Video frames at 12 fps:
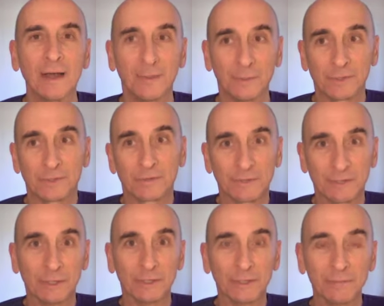I was
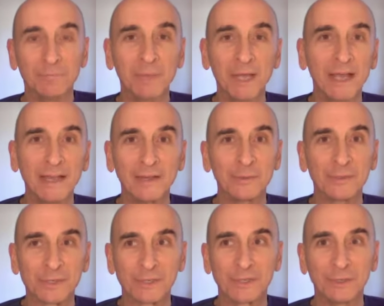still in bed, it
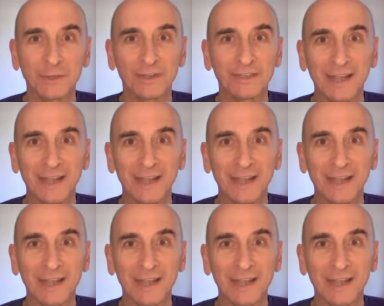was still the